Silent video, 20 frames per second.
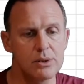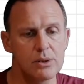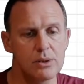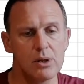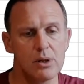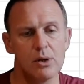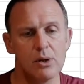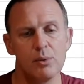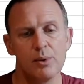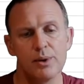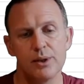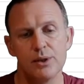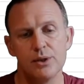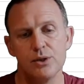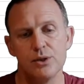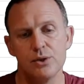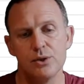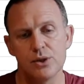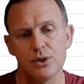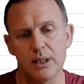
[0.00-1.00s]
are what I
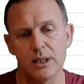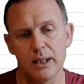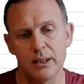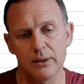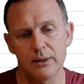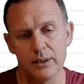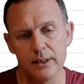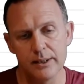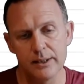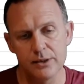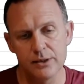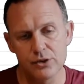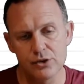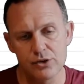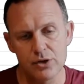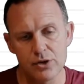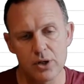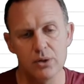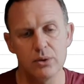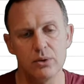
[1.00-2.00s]
use to calculate the
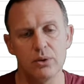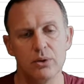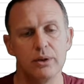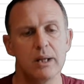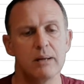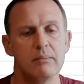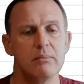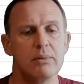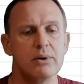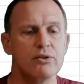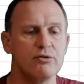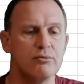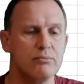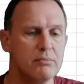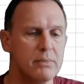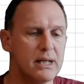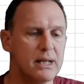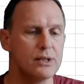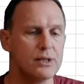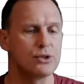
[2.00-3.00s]
total number of
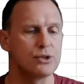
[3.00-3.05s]
minutes,